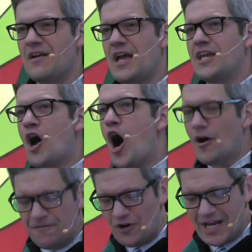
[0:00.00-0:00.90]
and
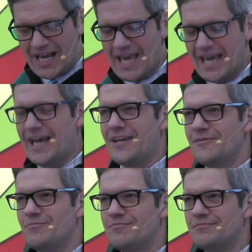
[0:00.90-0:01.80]
offering
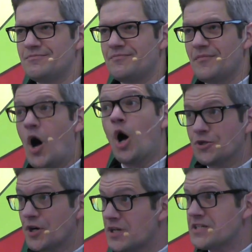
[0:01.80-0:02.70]
an
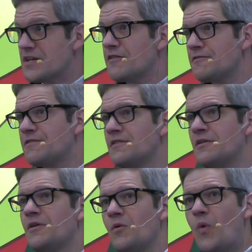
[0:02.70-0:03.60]
alternative
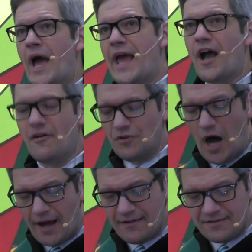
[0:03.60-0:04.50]
way of life.